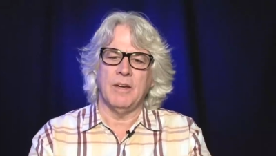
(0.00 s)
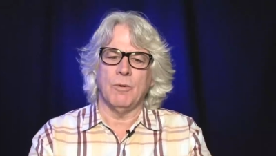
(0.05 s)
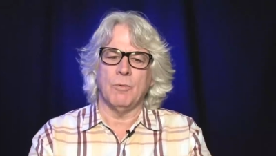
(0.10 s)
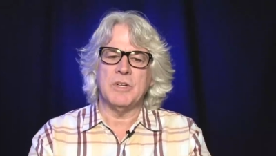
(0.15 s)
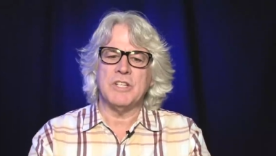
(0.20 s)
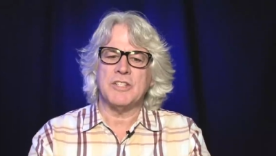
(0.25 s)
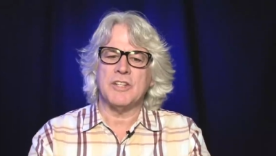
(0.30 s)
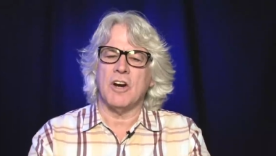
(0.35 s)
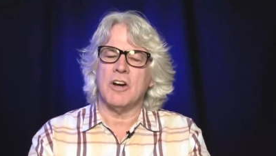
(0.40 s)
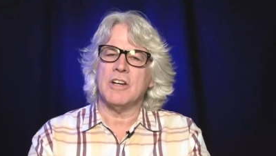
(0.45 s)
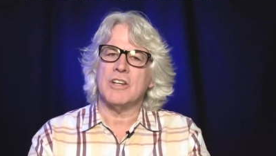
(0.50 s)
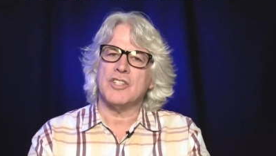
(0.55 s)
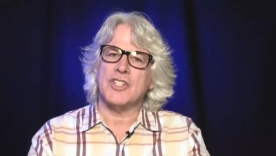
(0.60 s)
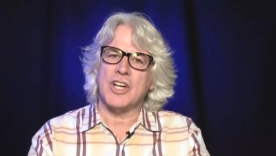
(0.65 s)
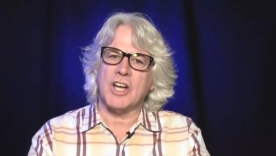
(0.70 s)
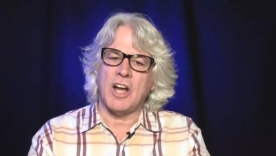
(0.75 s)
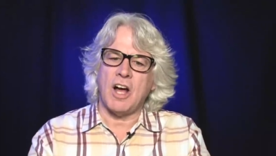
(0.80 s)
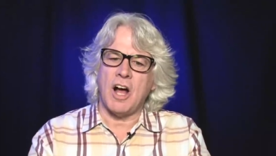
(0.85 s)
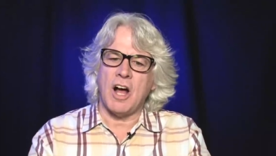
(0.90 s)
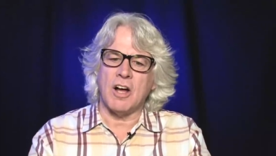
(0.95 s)
We start in
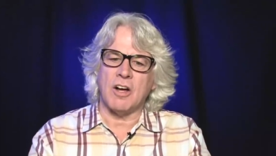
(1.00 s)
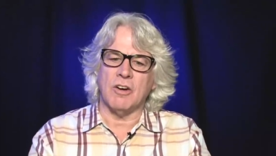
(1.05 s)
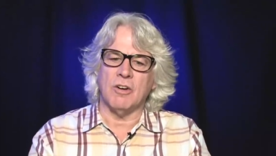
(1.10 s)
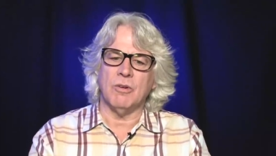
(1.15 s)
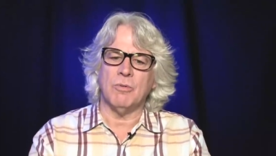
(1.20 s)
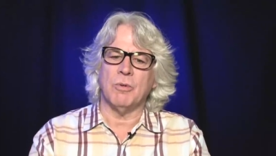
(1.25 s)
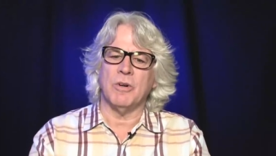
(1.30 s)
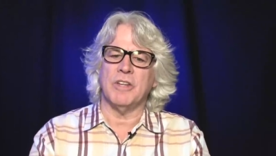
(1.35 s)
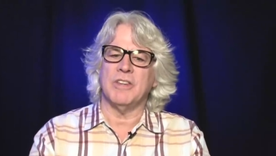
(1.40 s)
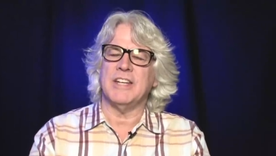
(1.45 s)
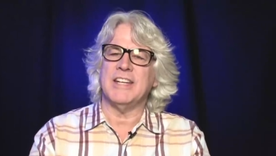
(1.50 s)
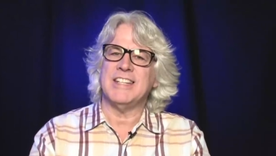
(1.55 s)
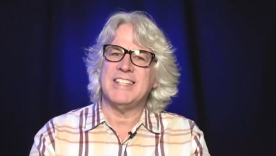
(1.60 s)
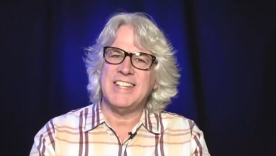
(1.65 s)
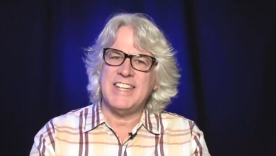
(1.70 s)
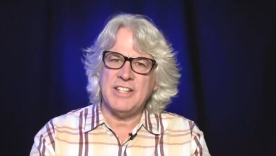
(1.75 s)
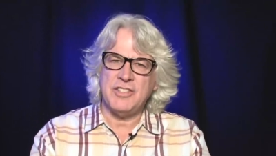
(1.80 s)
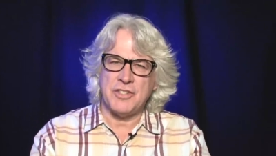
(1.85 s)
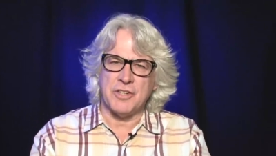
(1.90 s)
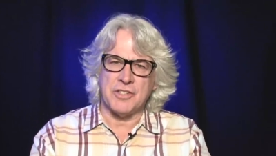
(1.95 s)
Chicago, where the
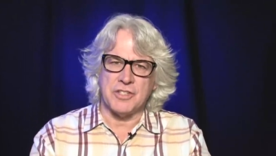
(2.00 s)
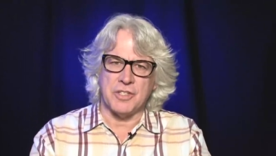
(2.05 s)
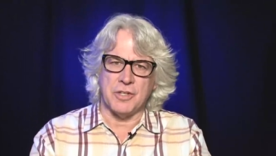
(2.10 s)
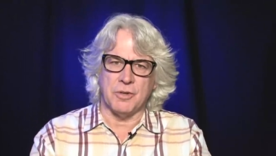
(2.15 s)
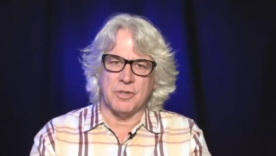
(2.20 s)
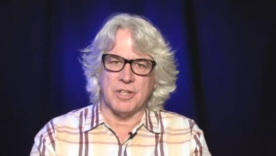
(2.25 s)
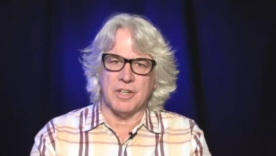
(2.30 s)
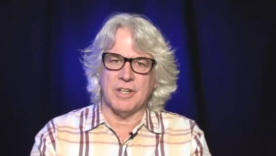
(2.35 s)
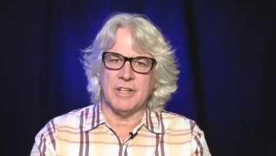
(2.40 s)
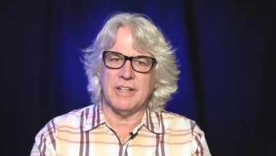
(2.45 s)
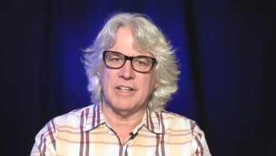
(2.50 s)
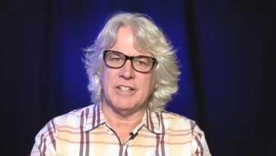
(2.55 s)
teachers union